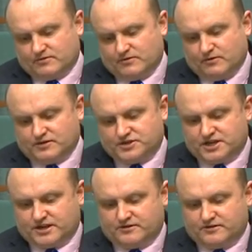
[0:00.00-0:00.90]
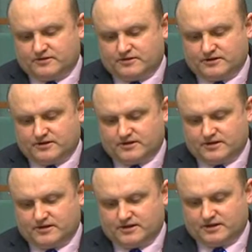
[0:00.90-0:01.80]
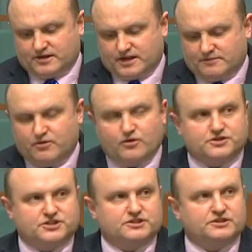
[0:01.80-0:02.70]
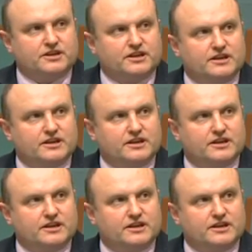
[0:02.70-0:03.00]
all of a sudden a person